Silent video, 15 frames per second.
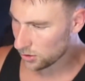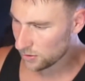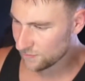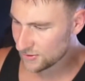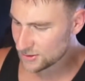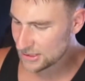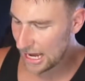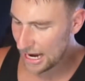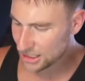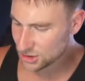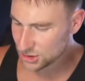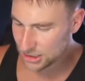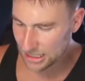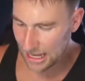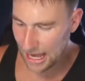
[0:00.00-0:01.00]
if this
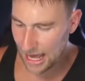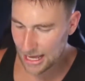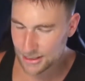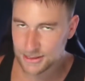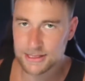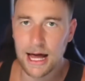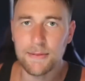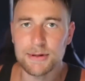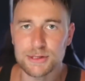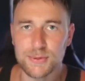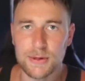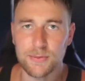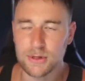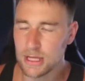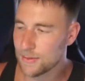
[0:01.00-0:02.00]
actually has zombies.
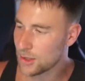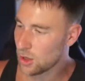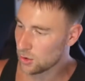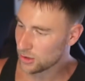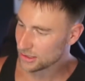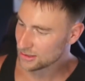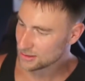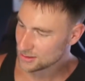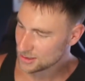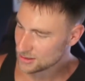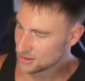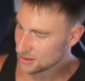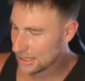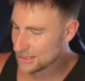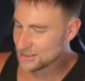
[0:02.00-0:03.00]
People, let me know. Like, is
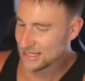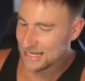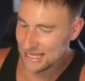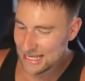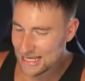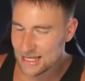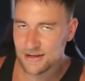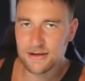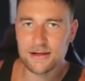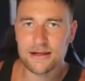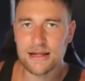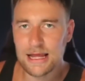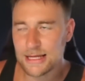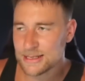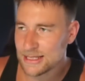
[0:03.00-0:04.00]

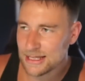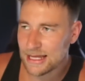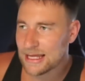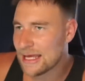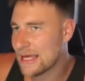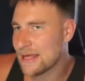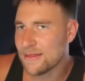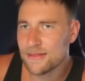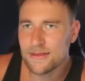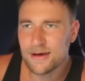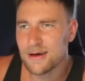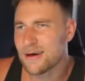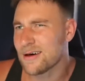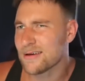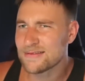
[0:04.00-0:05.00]
it like in
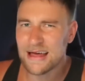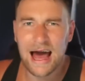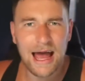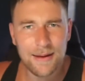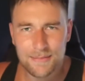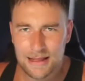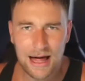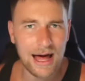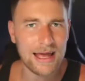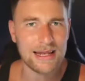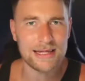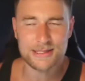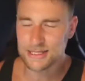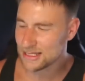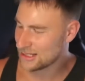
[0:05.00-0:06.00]
the timeline?
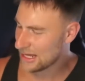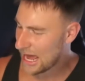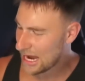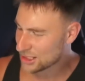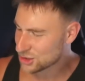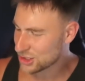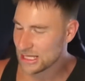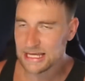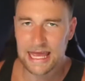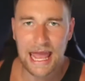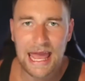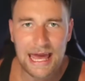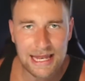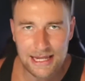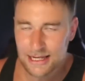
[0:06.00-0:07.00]
Is it actually
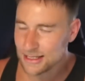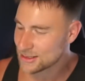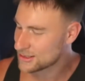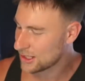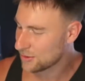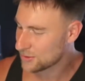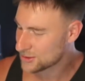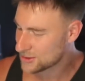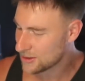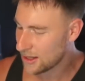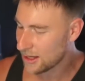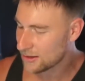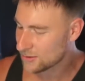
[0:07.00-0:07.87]
canon, as they would say in the